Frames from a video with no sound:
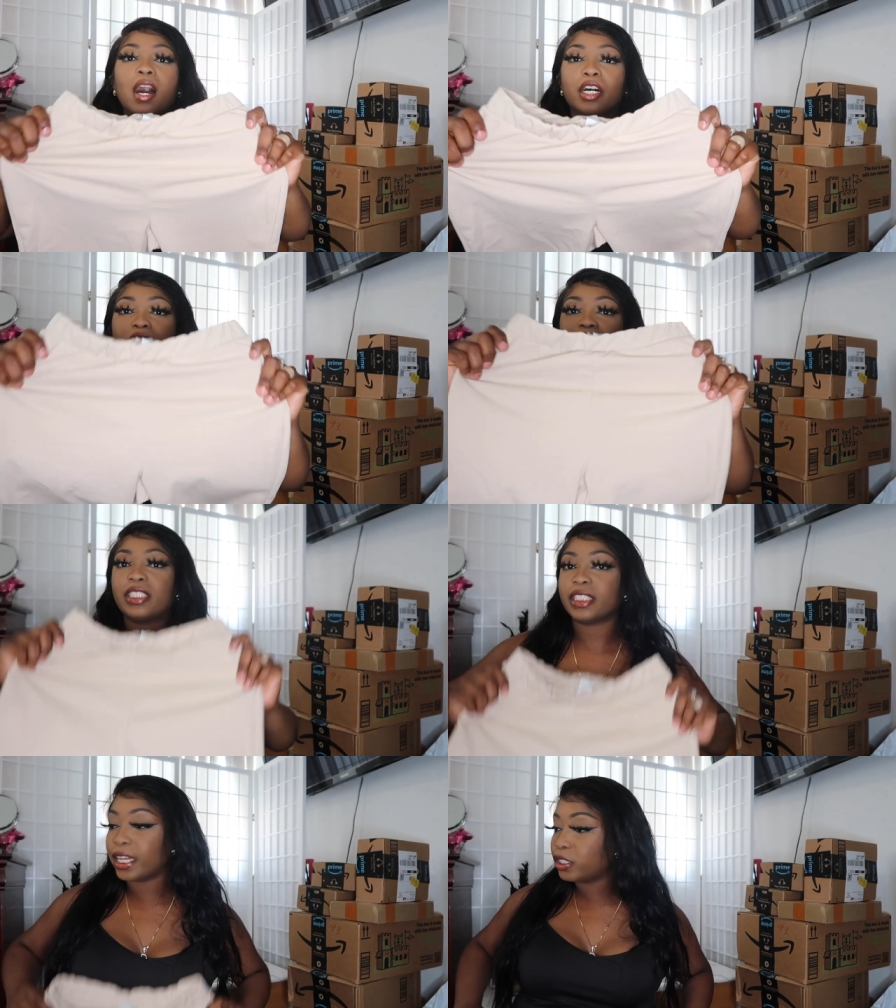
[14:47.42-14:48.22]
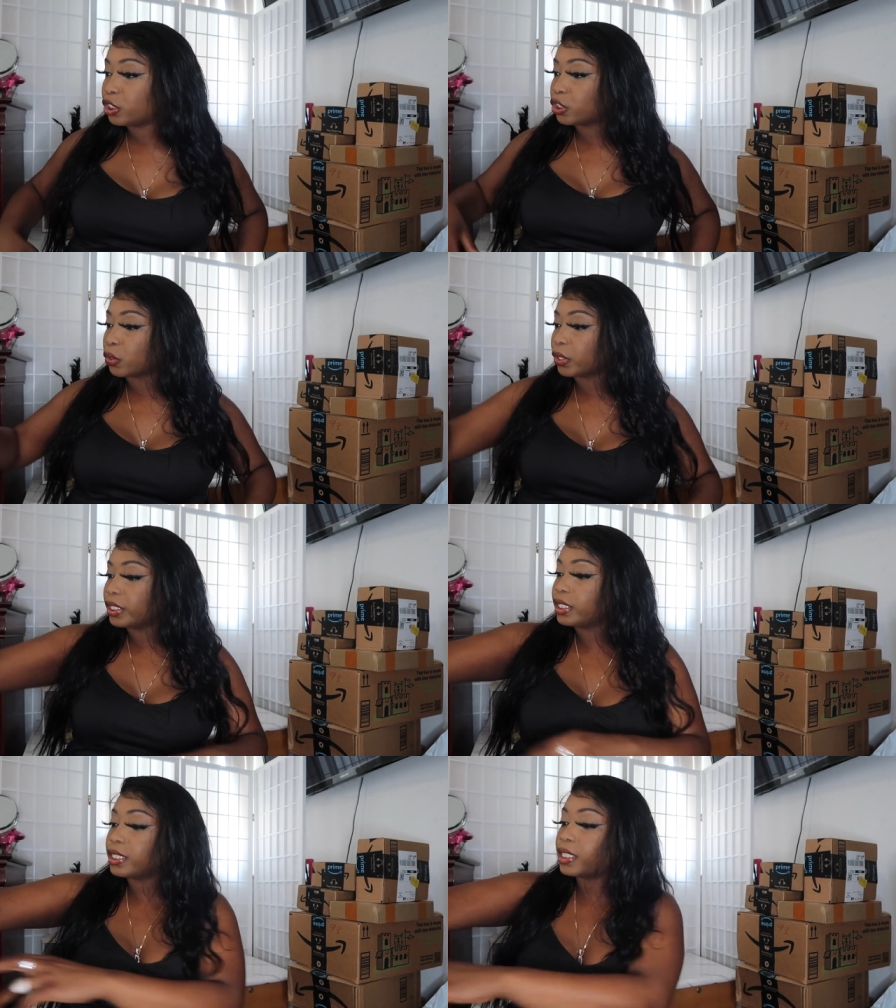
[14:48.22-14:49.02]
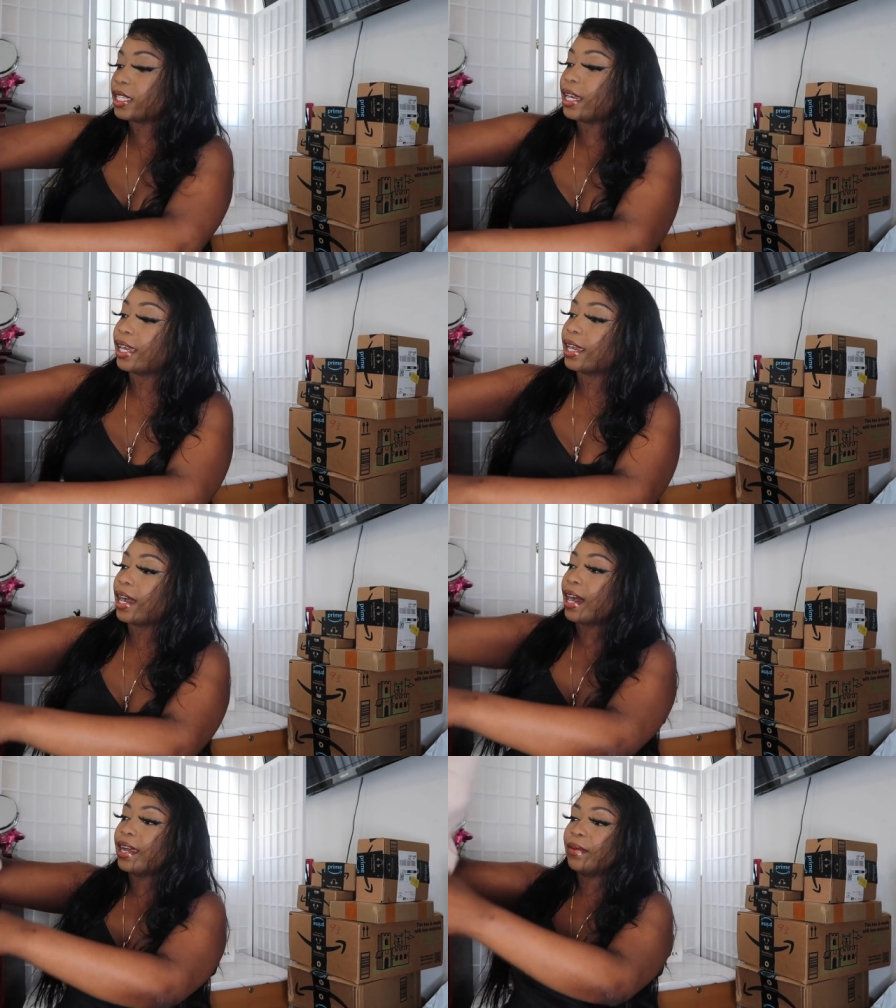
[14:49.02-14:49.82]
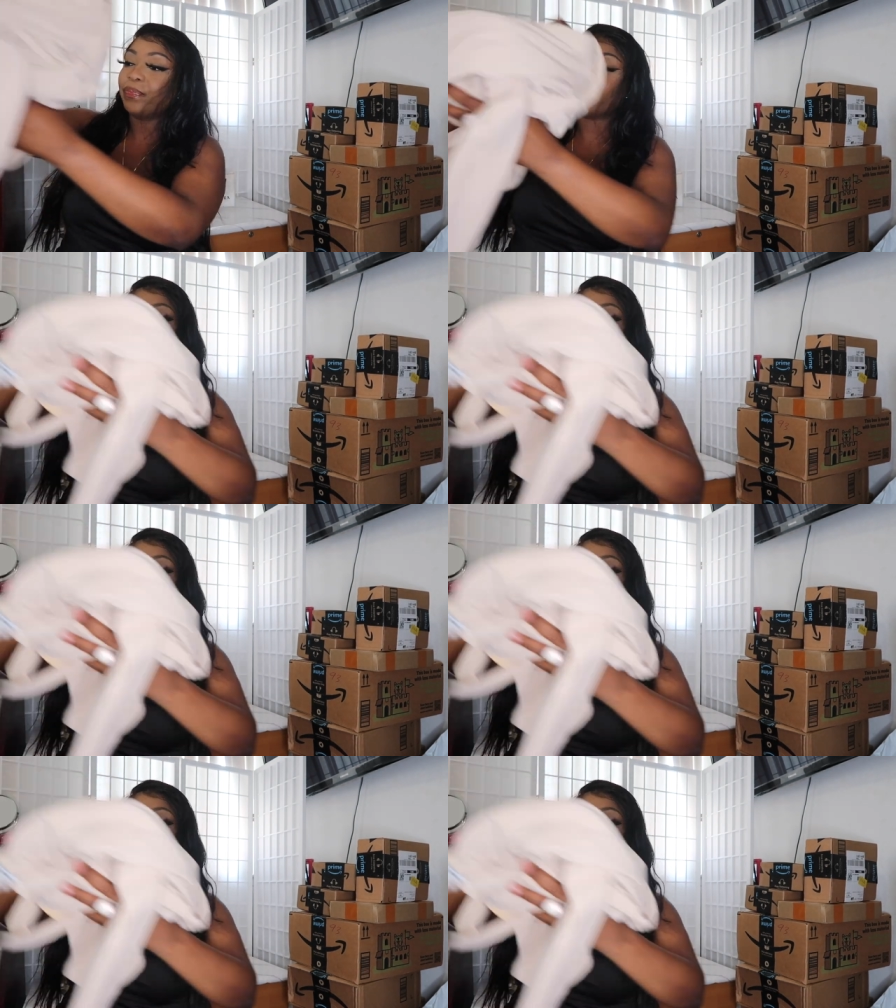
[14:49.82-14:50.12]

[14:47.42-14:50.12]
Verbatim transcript: a set shorts that I got.